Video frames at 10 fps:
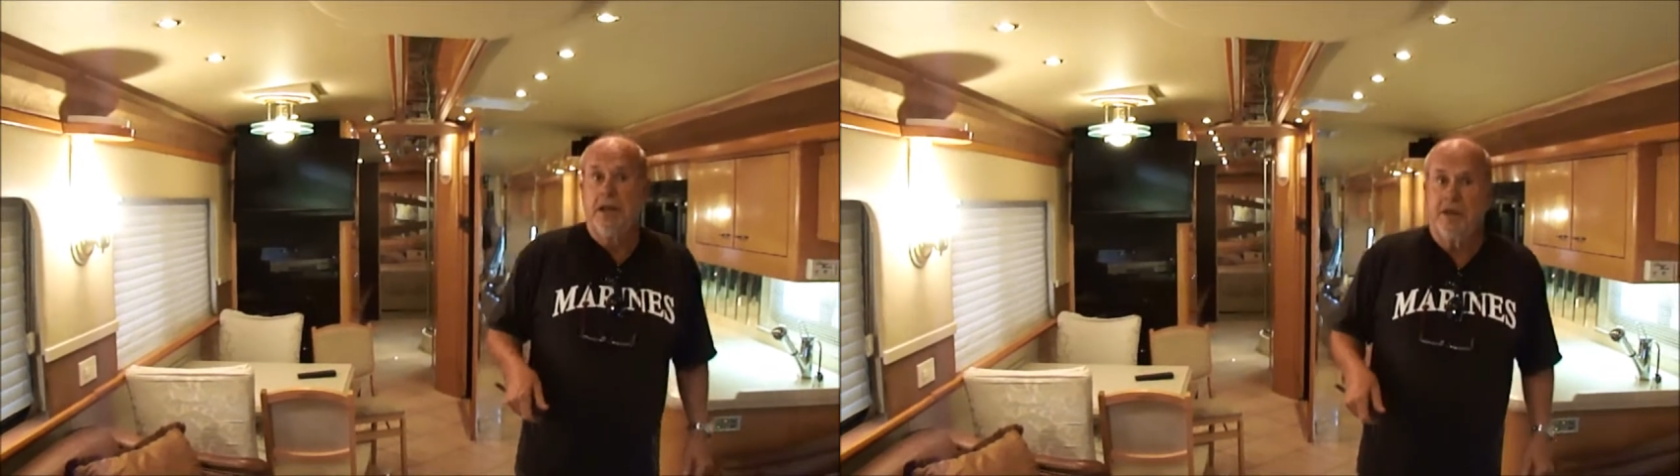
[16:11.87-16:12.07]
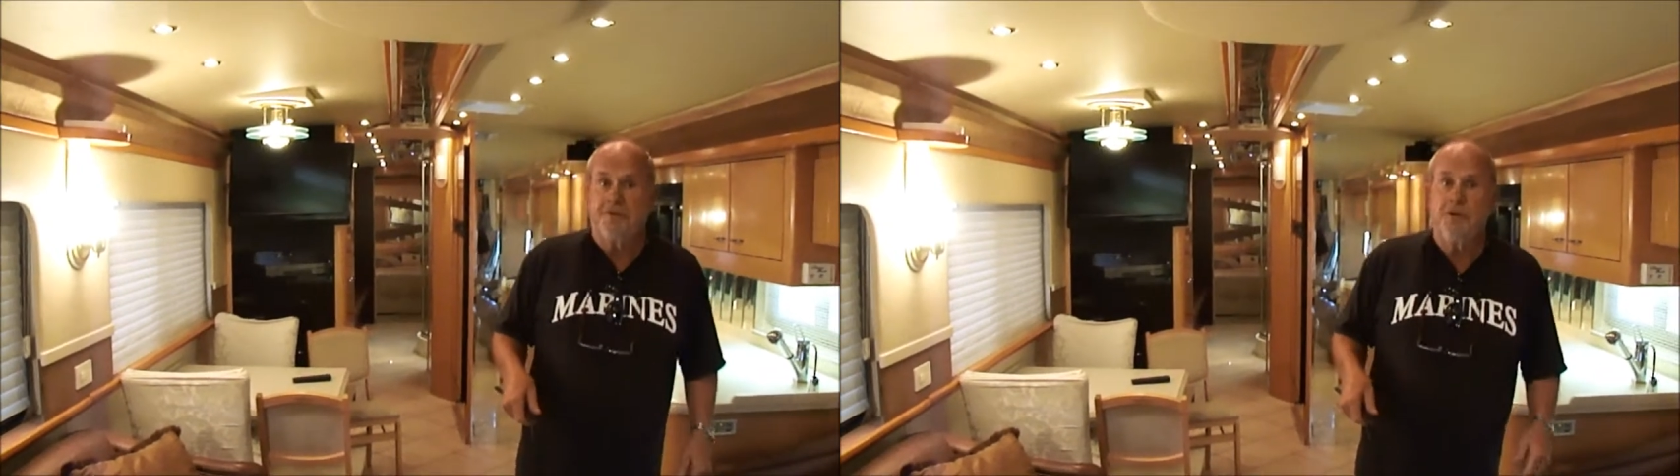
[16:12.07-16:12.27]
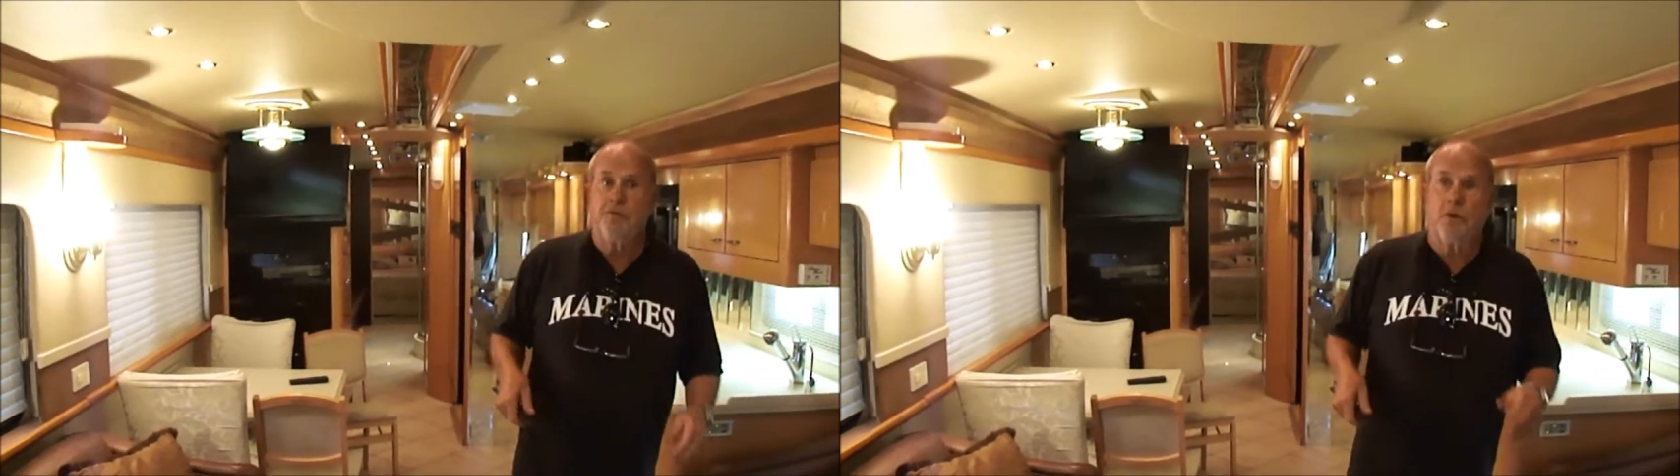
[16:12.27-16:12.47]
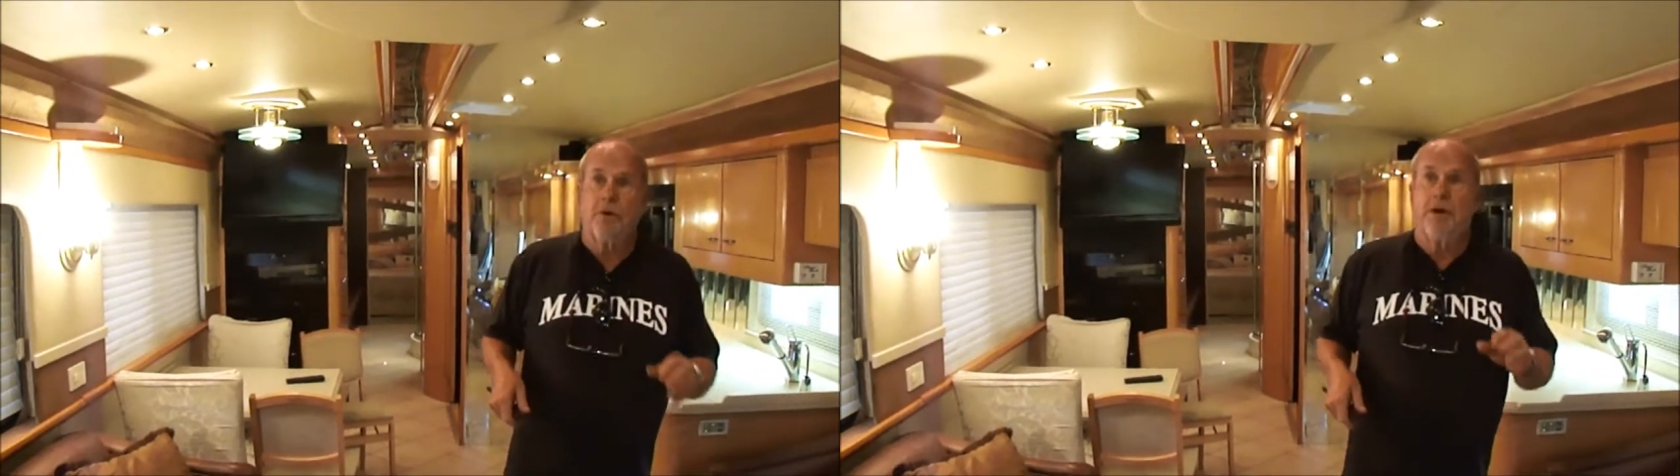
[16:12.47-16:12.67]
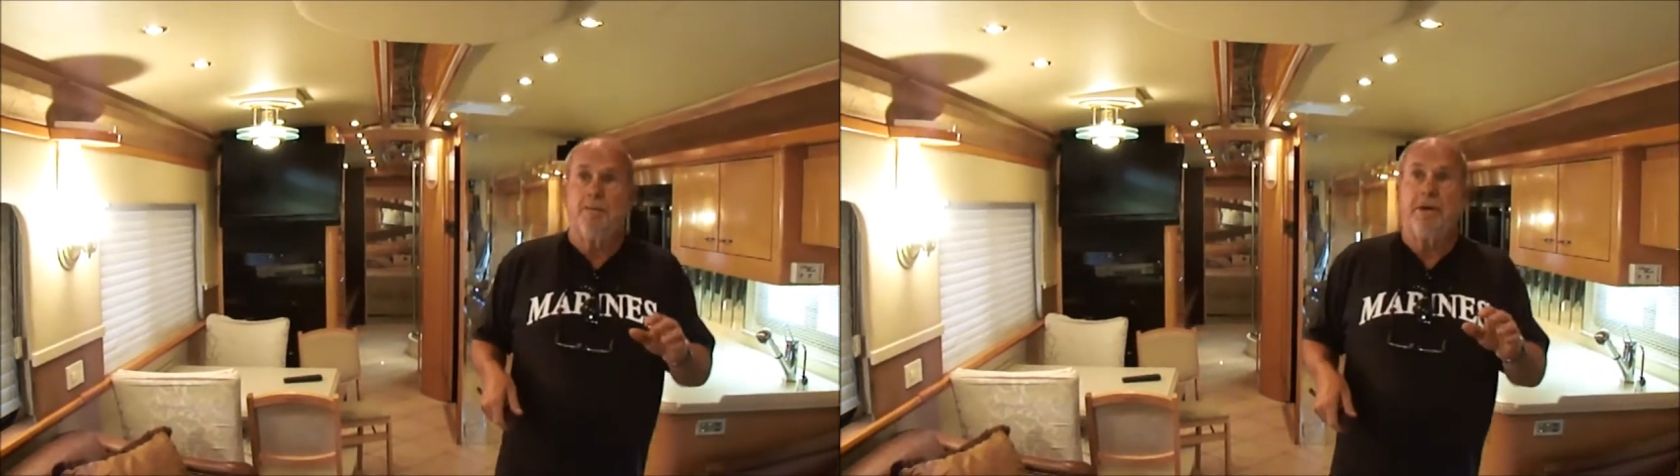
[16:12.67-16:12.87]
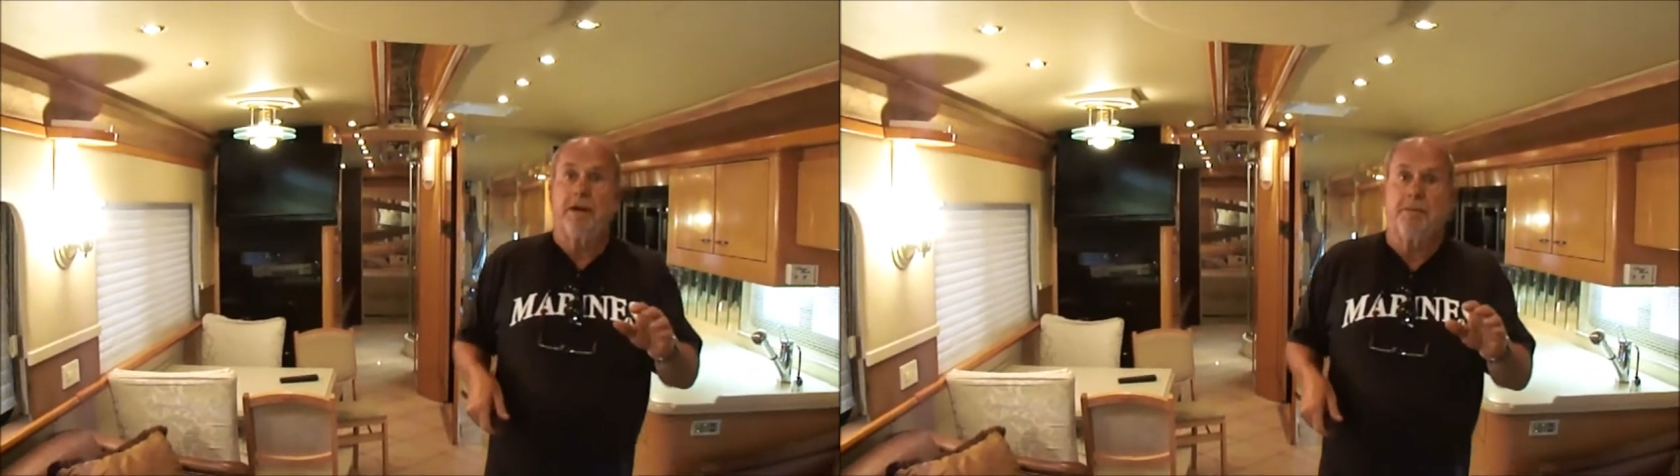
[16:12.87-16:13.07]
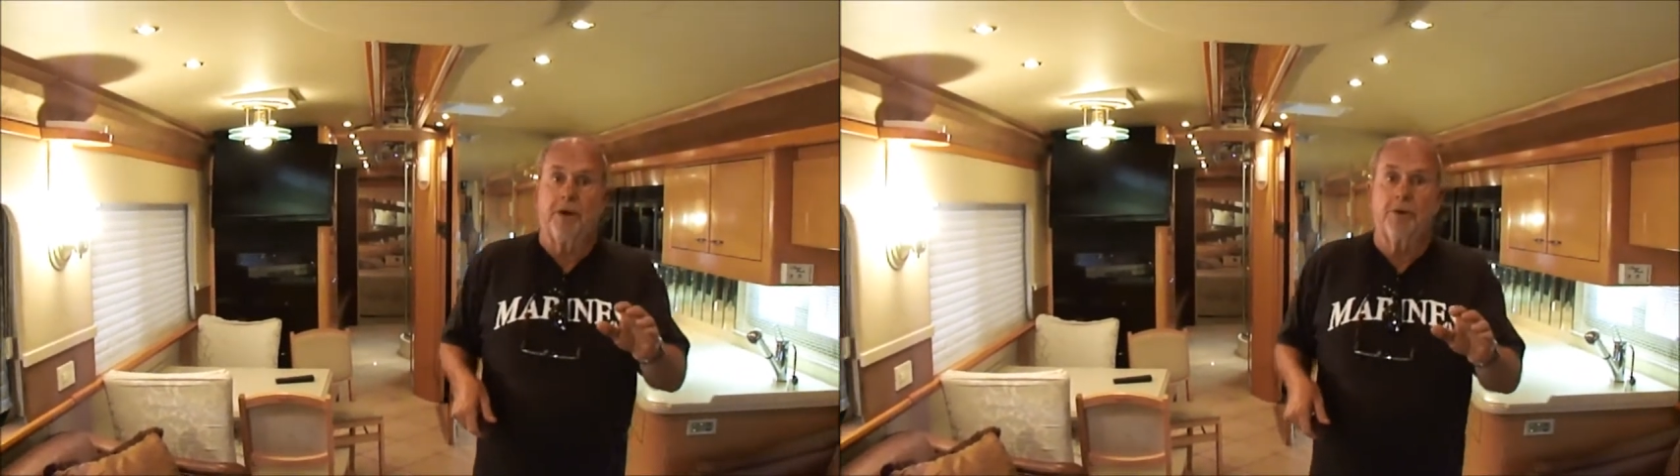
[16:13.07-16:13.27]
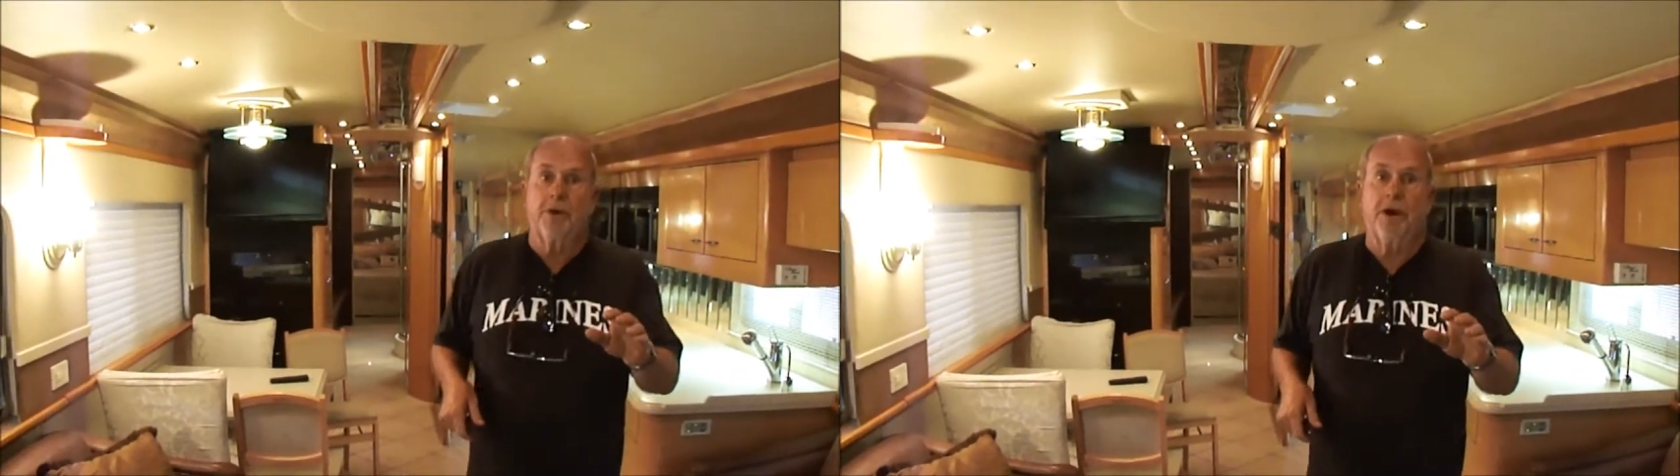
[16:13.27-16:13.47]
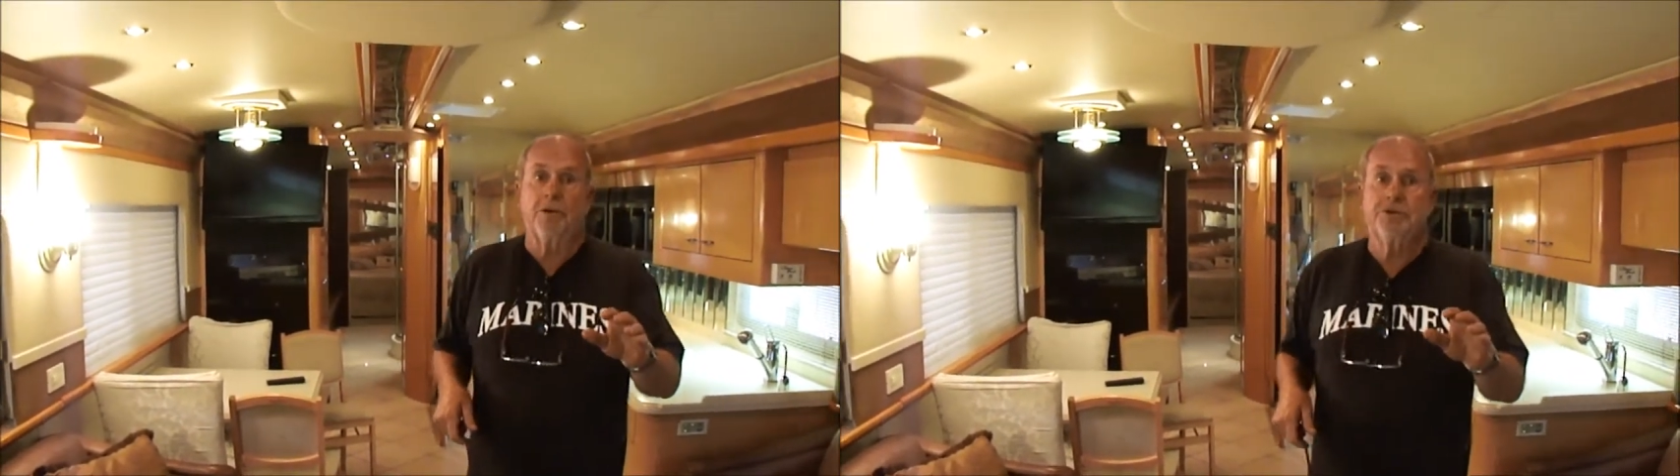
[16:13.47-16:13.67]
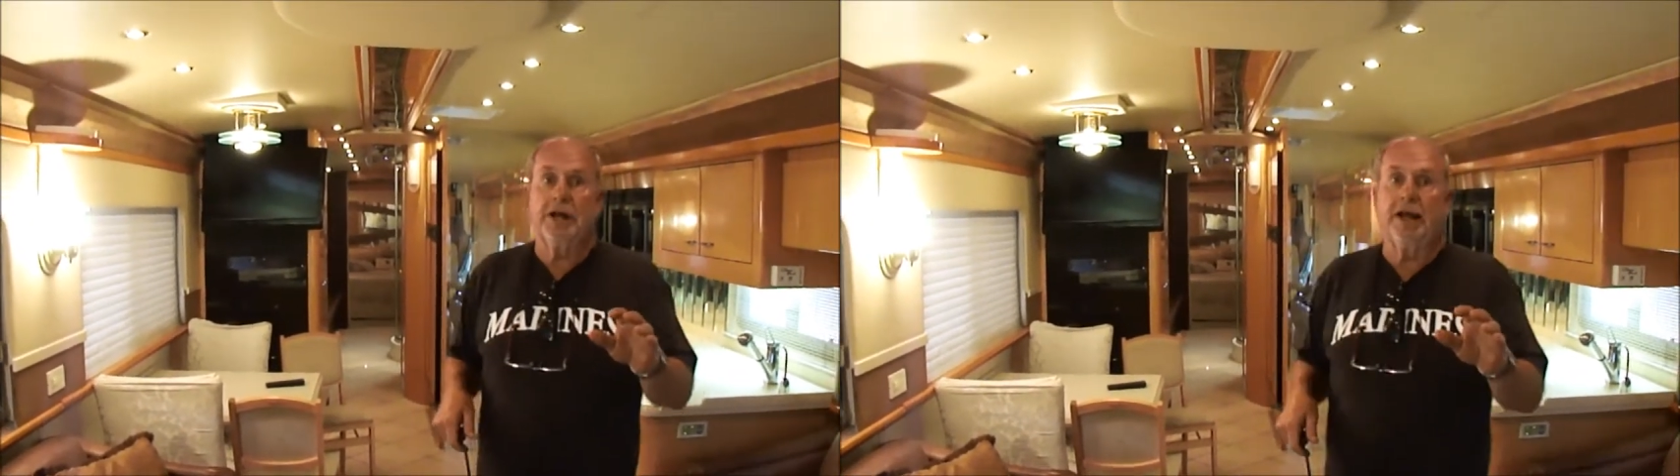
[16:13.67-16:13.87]
If you wanted a big motor
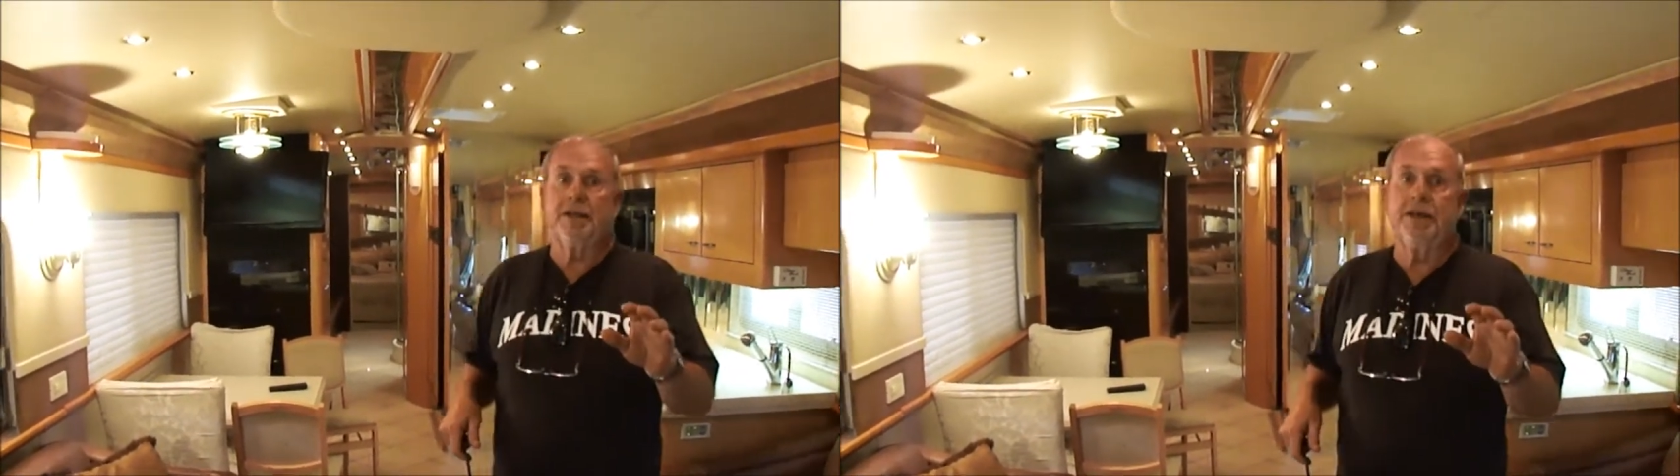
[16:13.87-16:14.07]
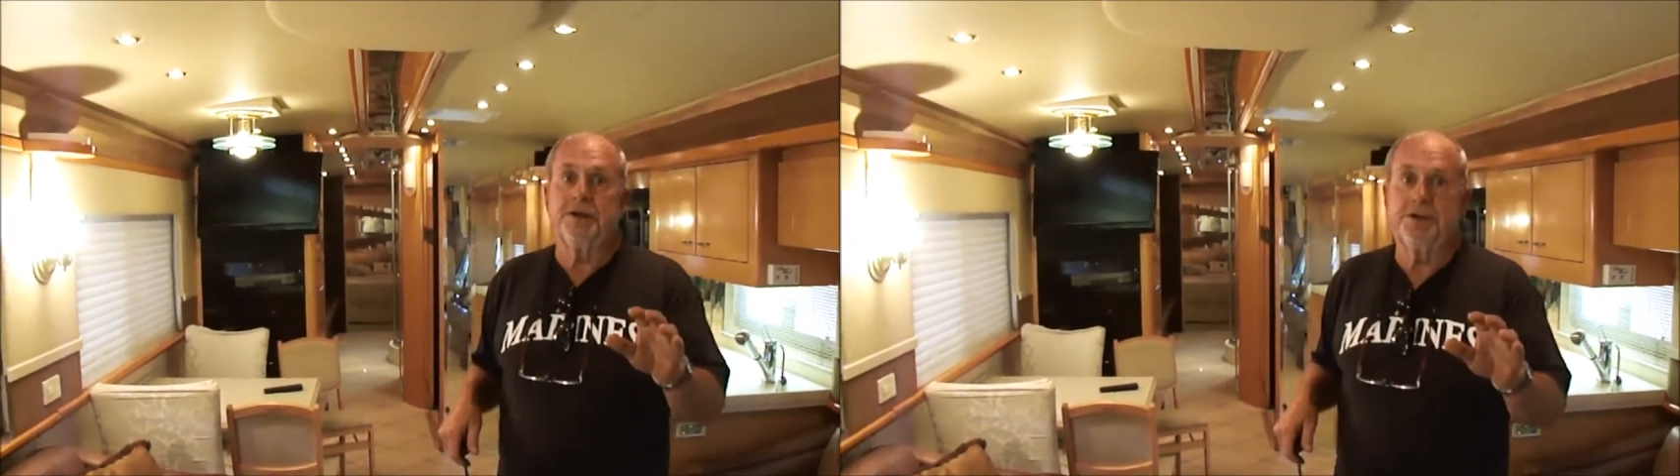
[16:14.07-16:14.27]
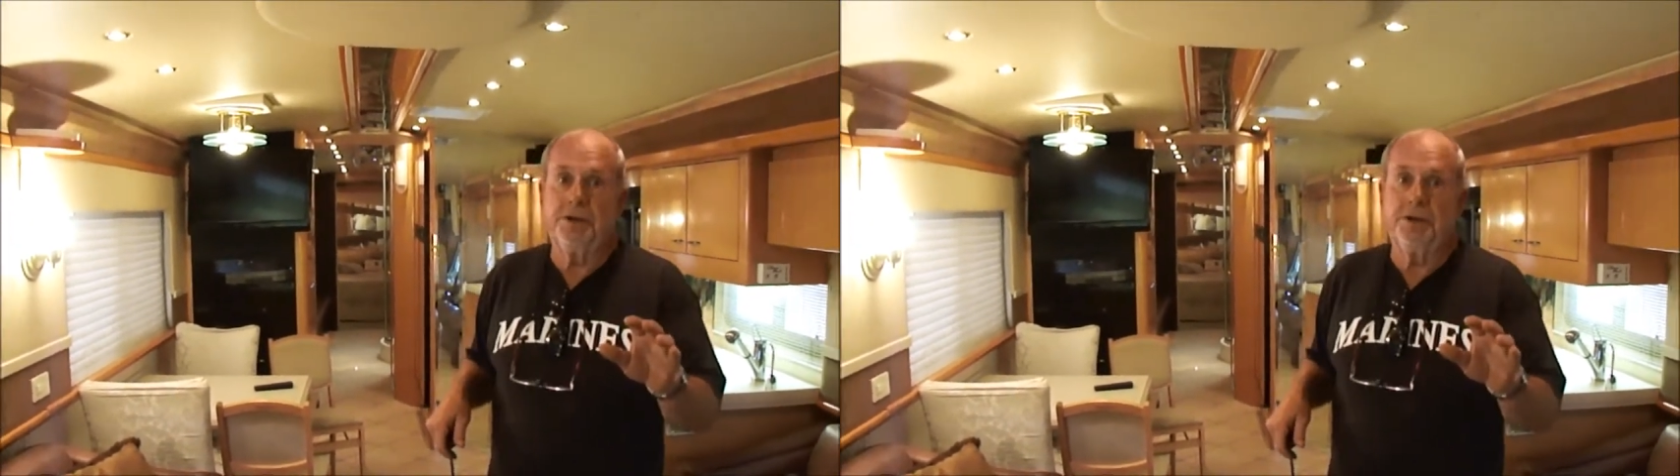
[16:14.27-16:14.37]
coach like this,